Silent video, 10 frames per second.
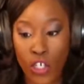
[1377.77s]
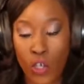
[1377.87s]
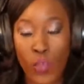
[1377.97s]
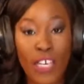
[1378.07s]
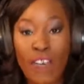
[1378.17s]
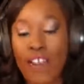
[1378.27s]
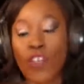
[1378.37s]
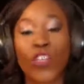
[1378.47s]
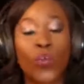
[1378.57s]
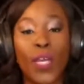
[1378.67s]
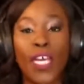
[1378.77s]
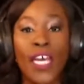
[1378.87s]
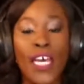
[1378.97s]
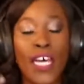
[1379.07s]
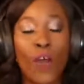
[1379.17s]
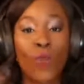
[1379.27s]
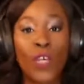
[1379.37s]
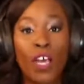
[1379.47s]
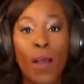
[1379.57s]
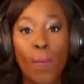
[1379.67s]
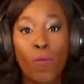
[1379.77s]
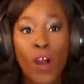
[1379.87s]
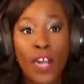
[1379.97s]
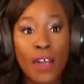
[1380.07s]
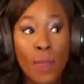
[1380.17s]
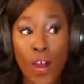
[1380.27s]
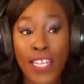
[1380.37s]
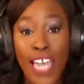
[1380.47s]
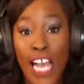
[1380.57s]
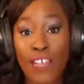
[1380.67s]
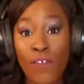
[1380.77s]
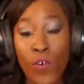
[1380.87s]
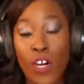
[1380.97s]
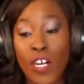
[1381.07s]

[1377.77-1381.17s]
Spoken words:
So even if you're doing a broadcast for